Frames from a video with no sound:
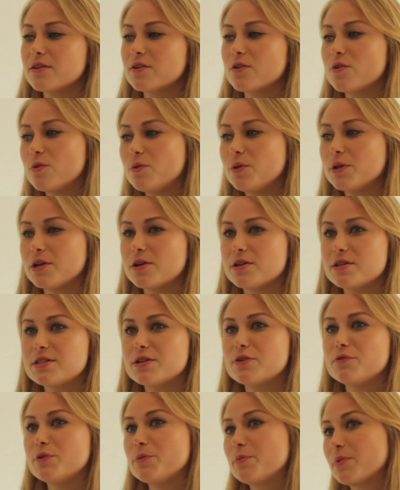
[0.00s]
calling
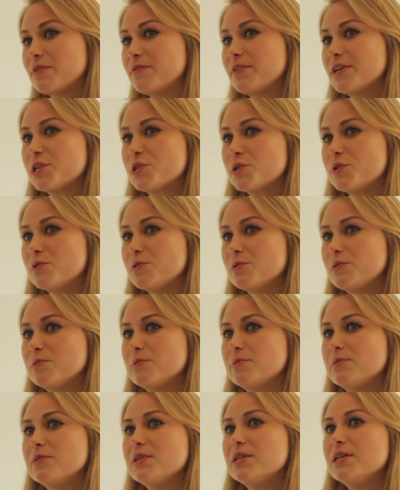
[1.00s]
herself a
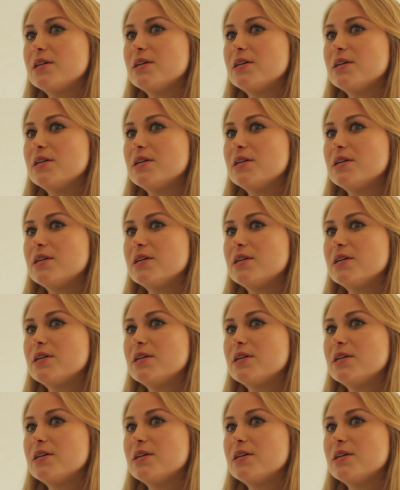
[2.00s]
professional